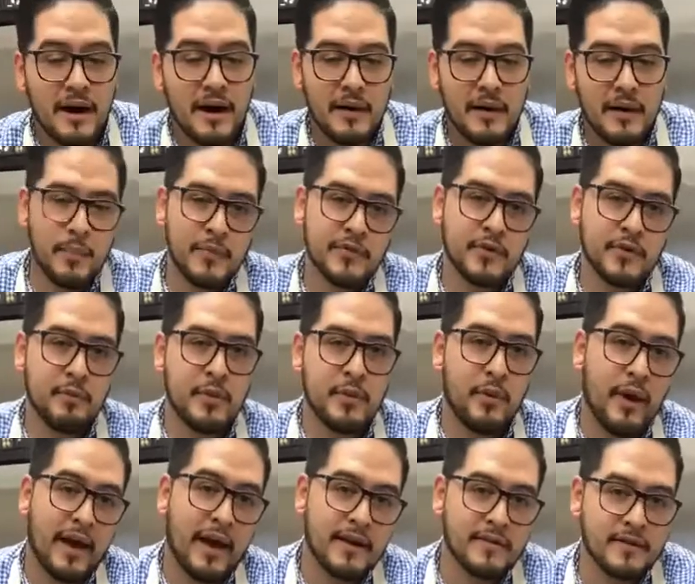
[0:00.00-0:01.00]
Bill
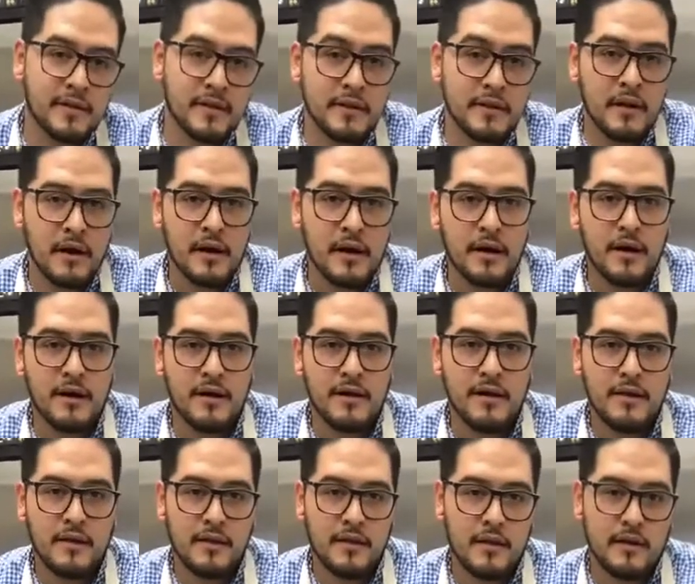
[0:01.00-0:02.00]
Addison,
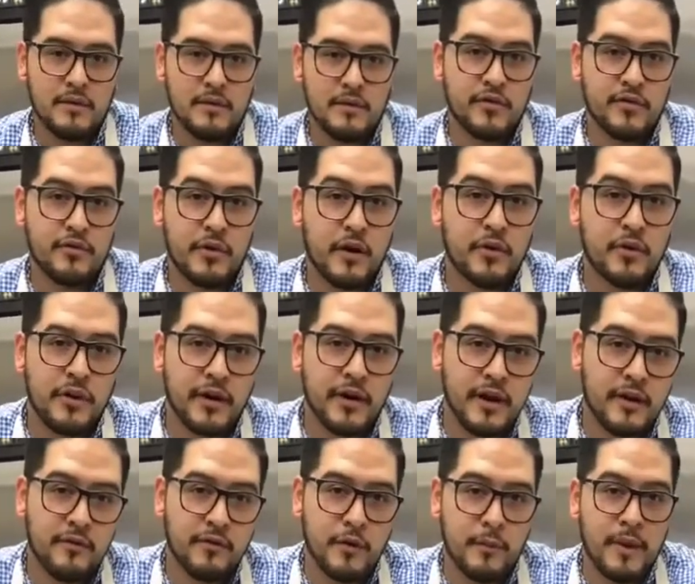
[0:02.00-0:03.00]
the restaurant critic
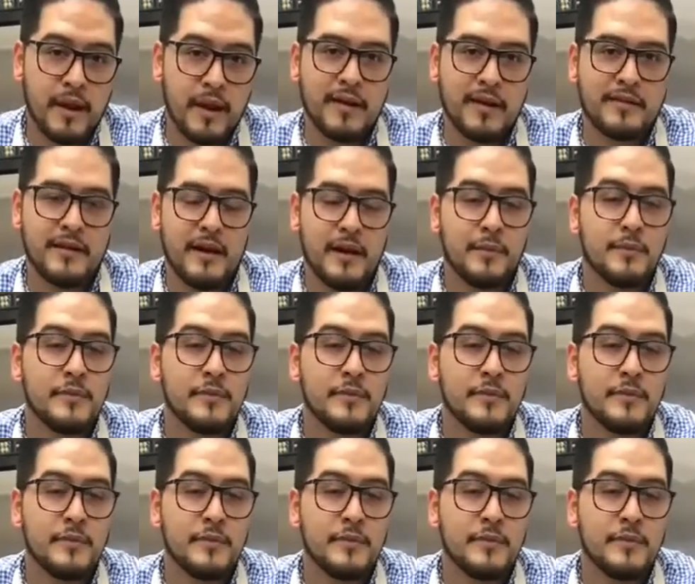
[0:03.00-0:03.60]
from LA Times,